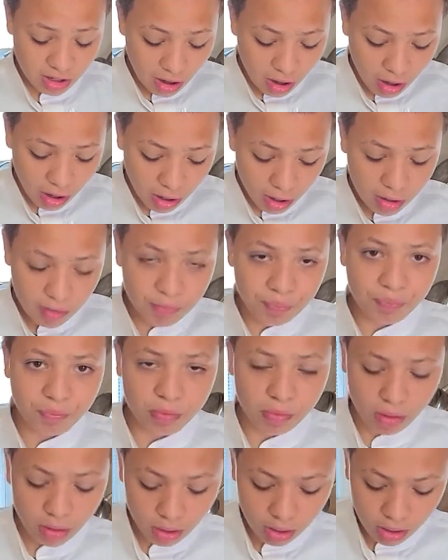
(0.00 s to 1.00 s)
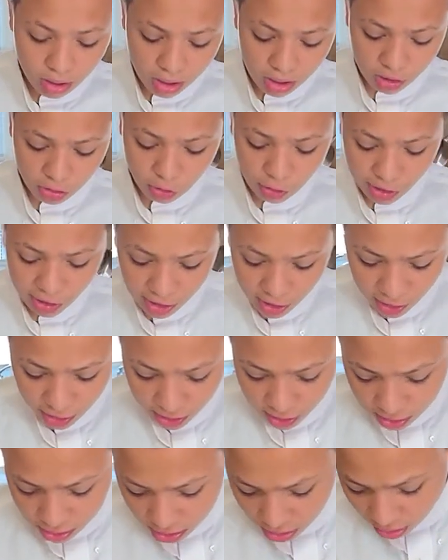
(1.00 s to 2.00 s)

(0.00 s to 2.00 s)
are our green onions,